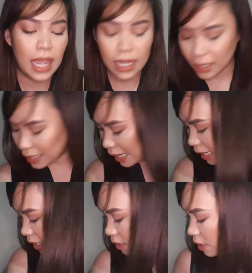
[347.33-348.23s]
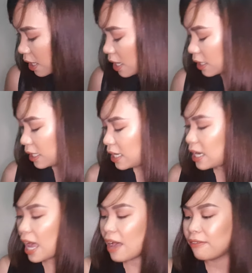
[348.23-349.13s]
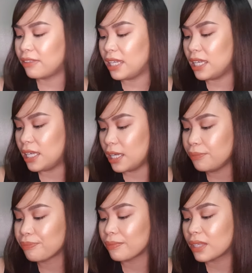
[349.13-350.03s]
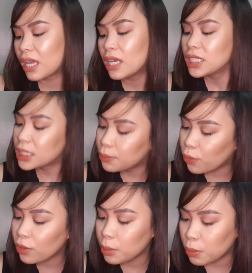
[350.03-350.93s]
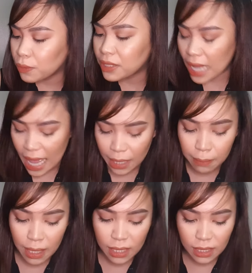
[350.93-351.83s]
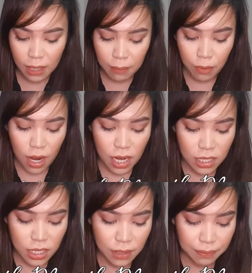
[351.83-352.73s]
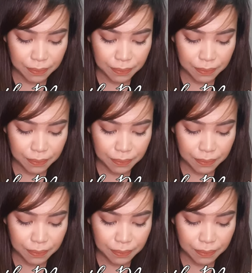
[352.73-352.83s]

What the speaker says: And then, we have the Smooth Moves Eye Blending Brush.